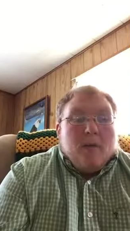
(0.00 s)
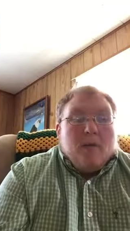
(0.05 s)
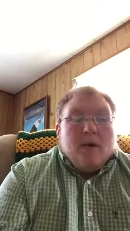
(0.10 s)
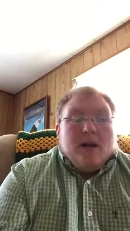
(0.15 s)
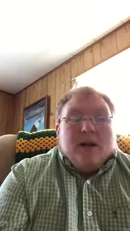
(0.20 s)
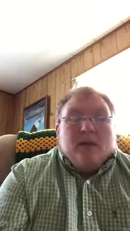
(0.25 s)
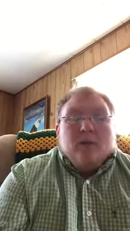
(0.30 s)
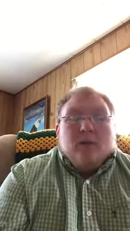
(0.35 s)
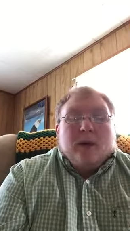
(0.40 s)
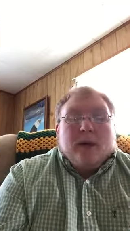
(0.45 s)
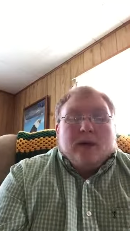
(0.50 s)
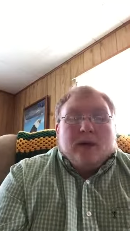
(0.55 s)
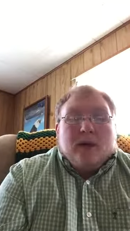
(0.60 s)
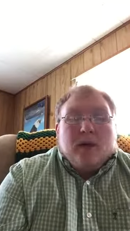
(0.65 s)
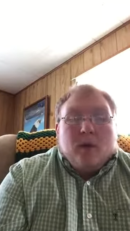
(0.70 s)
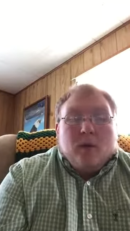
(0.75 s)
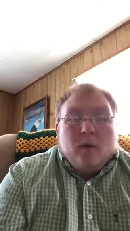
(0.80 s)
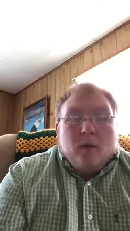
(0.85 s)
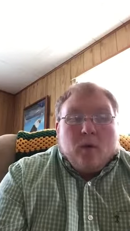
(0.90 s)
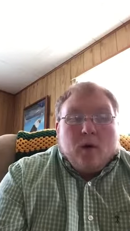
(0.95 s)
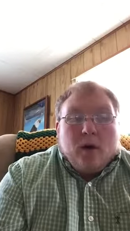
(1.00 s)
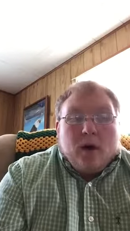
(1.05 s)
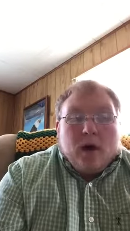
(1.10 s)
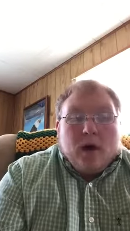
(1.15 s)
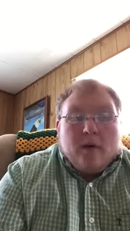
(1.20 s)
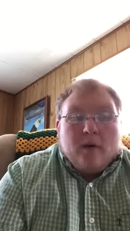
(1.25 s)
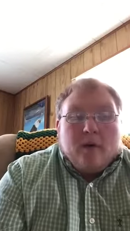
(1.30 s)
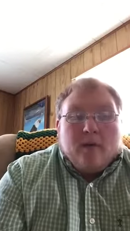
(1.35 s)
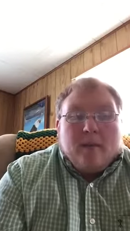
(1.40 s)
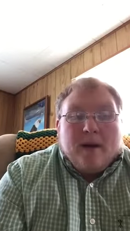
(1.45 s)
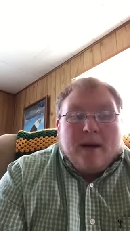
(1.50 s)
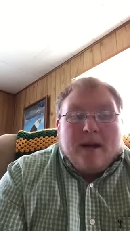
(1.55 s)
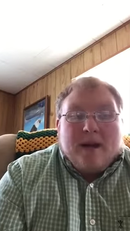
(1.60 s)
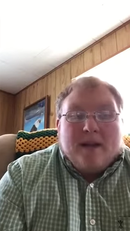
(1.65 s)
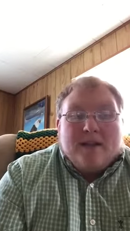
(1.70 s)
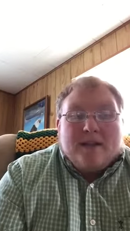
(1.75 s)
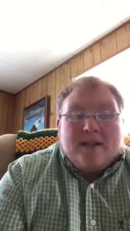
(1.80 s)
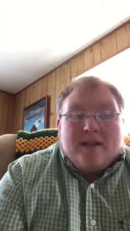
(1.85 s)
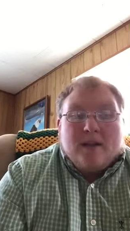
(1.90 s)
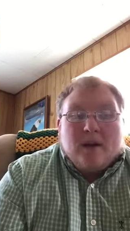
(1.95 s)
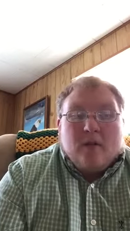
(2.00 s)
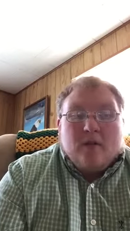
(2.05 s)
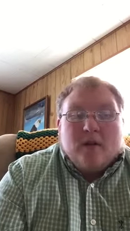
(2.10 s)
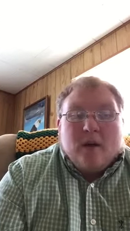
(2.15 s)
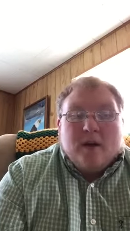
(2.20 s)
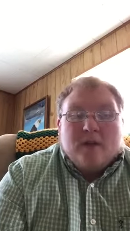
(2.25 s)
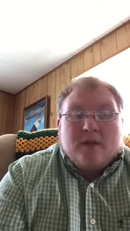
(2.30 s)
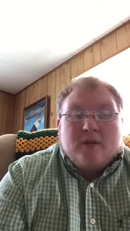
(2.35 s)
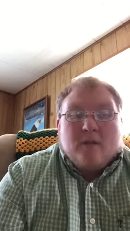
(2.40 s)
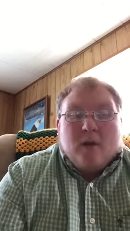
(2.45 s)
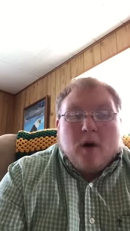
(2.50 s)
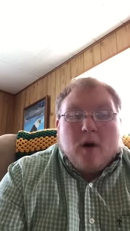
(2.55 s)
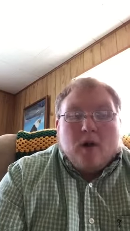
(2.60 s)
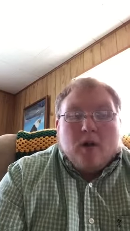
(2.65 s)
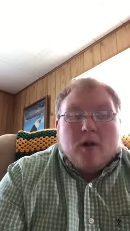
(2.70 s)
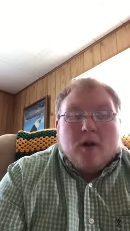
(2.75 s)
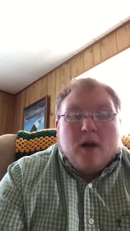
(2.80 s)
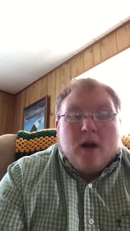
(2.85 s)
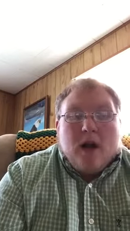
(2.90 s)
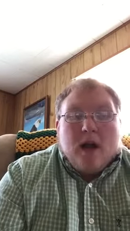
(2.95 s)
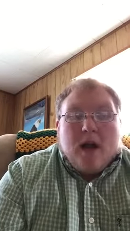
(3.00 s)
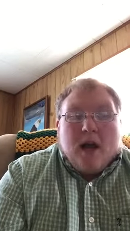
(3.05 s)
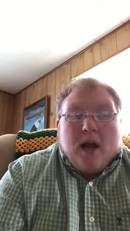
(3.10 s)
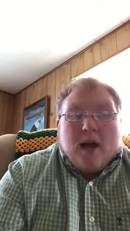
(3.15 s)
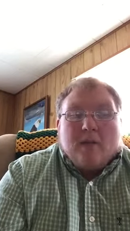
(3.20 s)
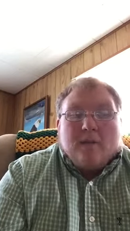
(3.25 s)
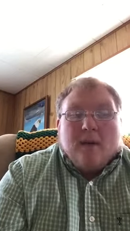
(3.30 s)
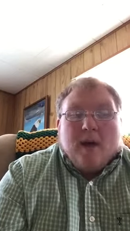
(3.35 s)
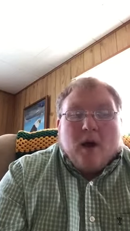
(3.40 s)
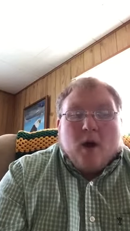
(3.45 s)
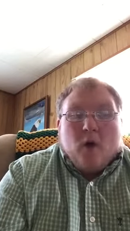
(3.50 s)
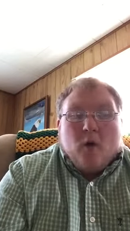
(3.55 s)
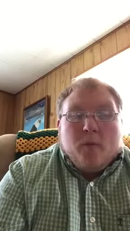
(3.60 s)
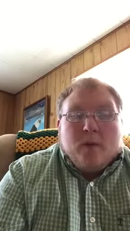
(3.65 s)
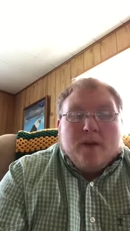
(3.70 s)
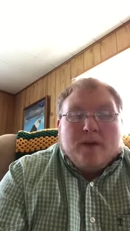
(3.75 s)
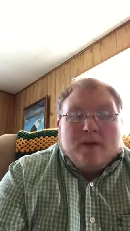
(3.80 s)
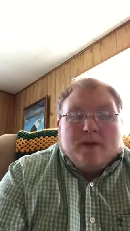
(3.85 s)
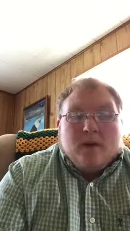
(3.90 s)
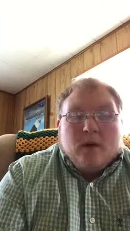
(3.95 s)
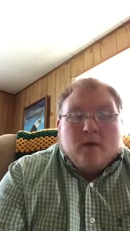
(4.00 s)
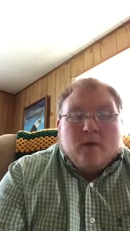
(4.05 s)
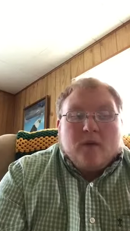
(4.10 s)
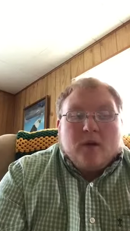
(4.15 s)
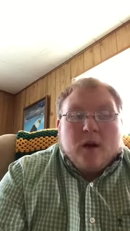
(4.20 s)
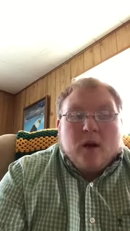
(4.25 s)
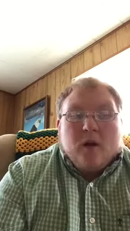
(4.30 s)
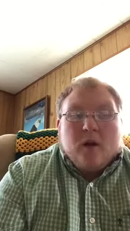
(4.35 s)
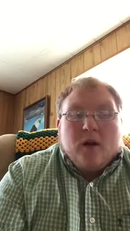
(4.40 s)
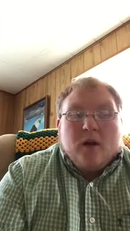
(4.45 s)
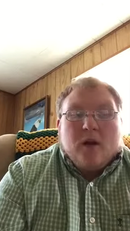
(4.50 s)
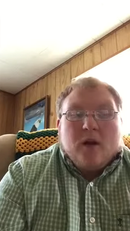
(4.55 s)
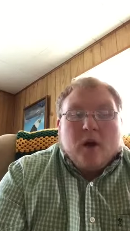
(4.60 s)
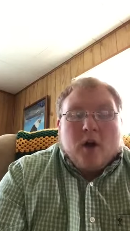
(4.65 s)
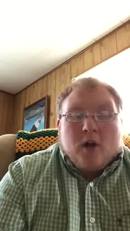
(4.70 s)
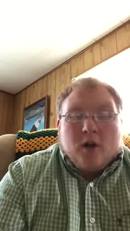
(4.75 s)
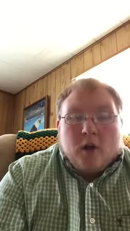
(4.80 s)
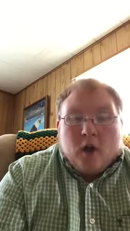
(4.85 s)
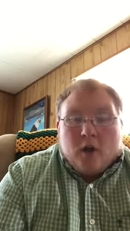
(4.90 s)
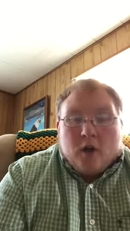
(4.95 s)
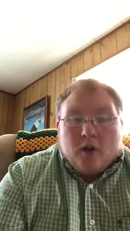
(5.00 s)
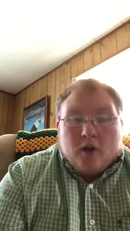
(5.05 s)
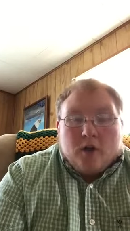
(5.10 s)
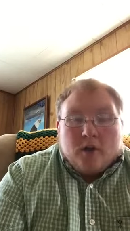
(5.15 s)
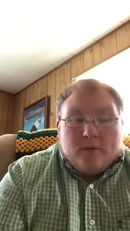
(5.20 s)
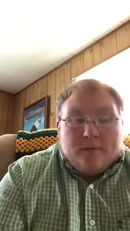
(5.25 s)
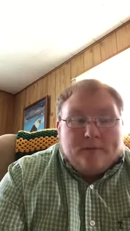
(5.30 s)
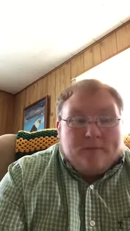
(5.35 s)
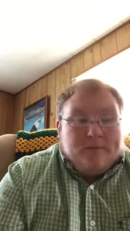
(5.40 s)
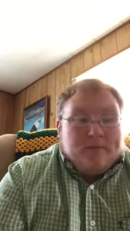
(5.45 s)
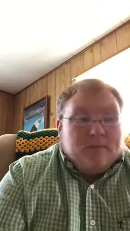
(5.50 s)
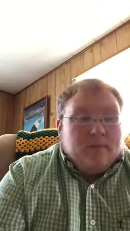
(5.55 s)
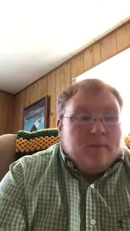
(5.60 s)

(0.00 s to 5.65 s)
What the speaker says: But as we got to know one another, my hidden self got smaller as my open self got larger.